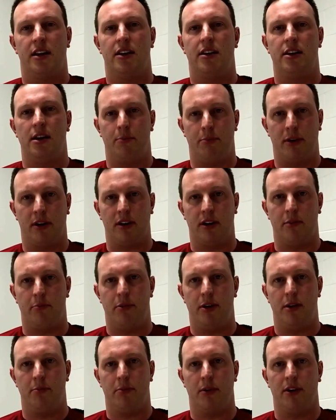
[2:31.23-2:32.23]
typically
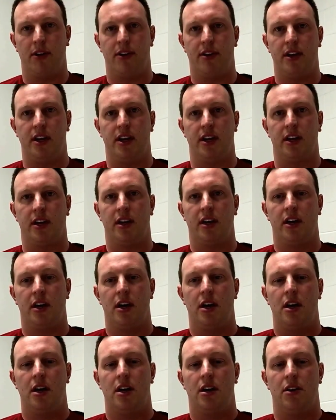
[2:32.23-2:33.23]
people think
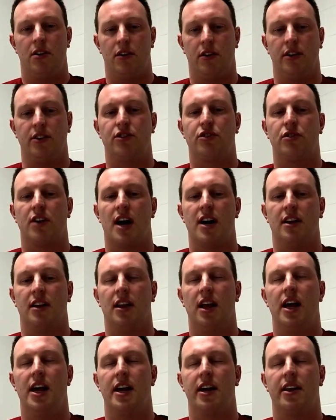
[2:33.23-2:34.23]
during stride
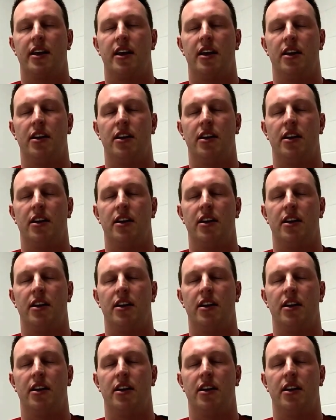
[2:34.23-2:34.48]
length